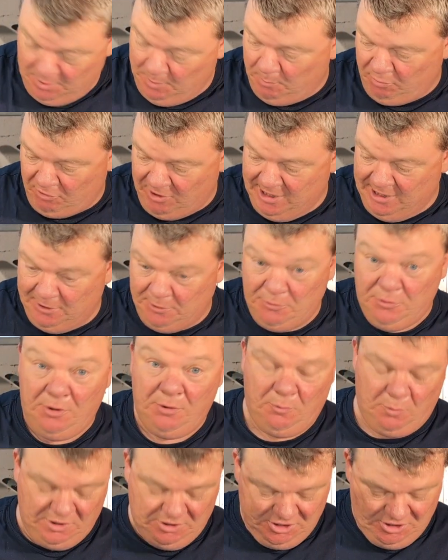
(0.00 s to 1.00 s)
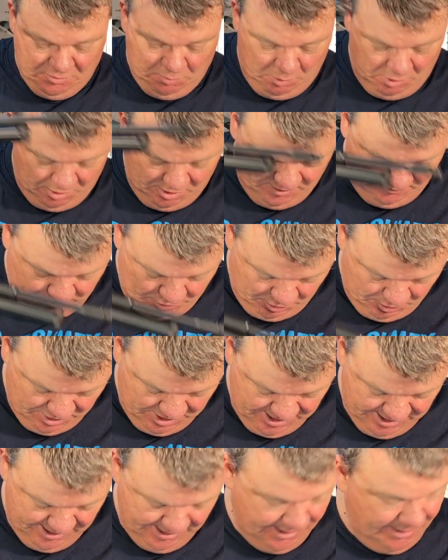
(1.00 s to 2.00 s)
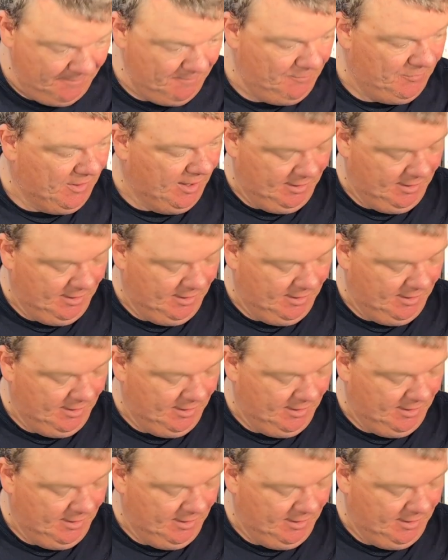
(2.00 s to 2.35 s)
brown, which is what I've got here.